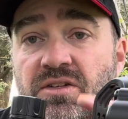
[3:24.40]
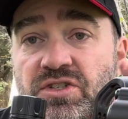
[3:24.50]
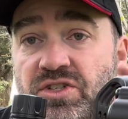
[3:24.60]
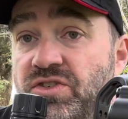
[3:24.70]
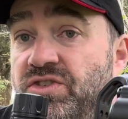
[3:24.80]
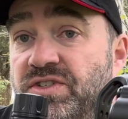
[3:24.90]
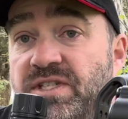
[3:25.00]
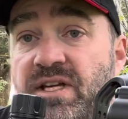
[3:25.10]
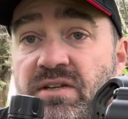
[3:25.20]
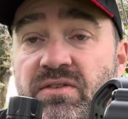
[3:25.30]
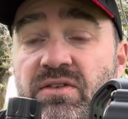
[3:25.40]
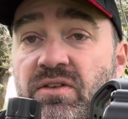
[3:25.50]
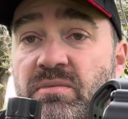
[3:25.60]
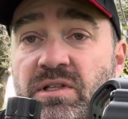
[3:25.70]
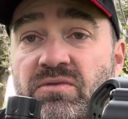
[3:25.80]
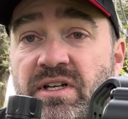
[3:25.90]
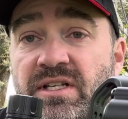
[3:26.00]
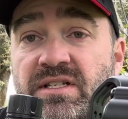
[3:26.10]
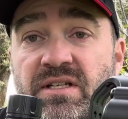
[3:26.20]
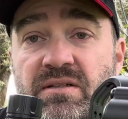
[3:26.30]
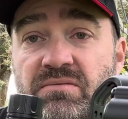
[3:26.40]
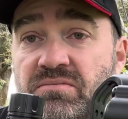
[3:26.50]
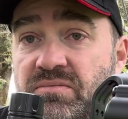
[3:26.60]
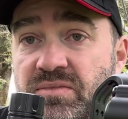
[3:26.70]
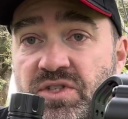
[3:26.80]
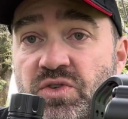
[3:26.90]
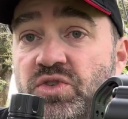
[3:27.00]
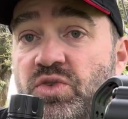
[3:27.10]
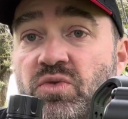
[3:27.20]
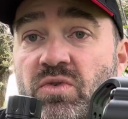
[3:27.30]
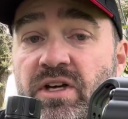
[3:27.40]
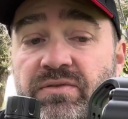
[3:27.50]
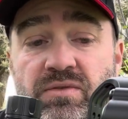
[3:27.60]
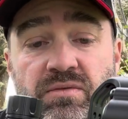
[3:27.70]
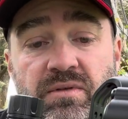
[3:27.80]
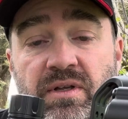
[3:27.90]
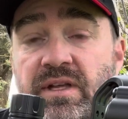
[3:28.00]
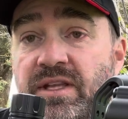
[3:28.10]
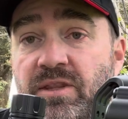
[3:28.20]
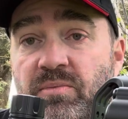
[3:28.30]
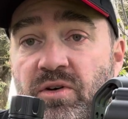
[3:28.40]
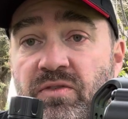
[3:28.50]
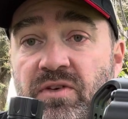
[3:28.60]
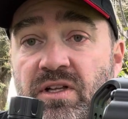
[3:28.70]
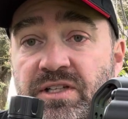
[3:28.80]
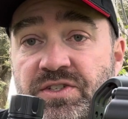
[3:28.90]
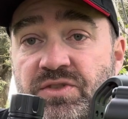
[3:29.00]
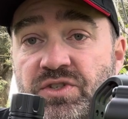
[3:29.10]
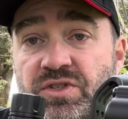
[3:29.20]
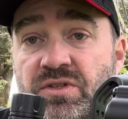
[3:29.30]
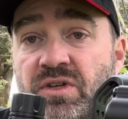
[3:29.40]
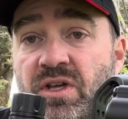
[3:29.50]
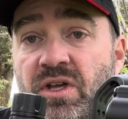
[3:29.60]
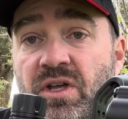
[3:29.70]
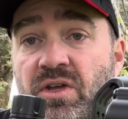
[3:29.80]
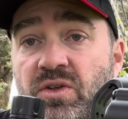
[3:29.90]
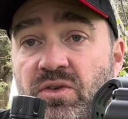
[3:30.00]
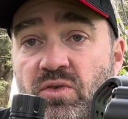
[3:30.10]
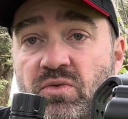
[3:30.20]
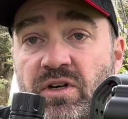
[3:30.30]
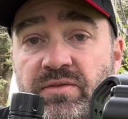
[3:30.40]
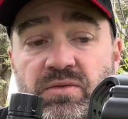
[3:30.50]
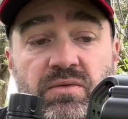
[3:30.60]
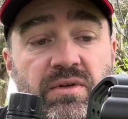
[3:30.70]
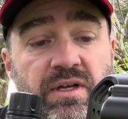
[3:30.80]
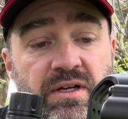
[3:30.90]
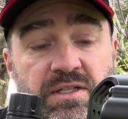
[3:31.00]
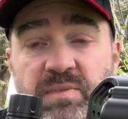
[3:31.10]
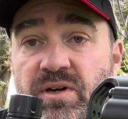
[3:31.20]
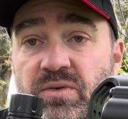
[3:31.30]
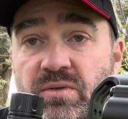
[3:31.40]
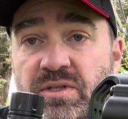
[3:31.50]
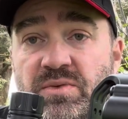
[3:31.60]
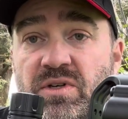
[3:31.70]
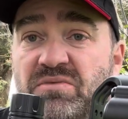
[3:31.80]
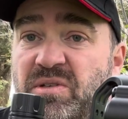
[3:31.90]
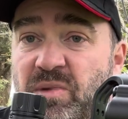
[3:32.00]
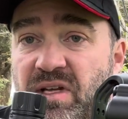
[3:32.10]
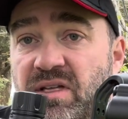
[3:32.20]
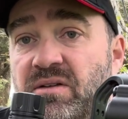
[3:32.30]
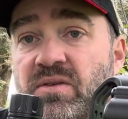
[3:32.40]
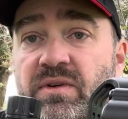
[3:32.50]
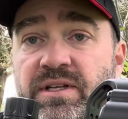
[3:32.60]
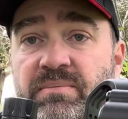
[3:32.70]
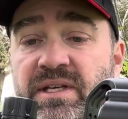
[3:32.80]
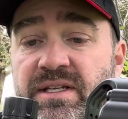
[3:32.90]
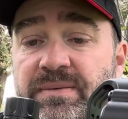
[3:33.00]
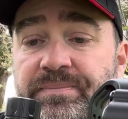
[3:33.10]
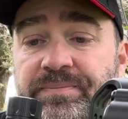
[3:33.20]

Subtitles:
Just use your standard 30mm rings that suit your rifle. Get the profile that suits your rifle and its barrel as well, typically around a medium.